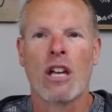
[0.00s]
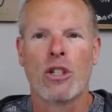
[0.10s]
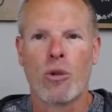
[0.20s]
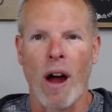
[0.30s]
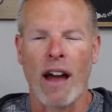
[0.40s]

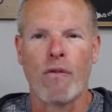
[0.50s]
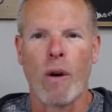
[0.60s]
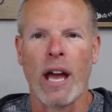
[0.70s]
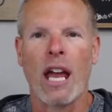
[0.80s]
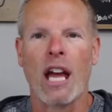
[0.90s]

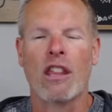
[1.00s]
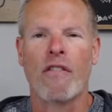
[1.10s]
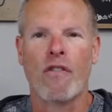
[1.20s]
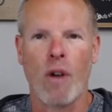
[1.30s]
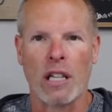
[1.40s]
driveway and their
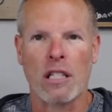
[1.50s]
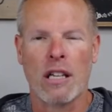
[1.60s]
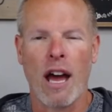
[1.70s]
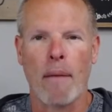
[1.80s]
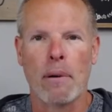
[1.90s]
front
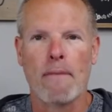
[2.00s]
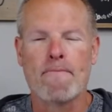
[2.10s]
step.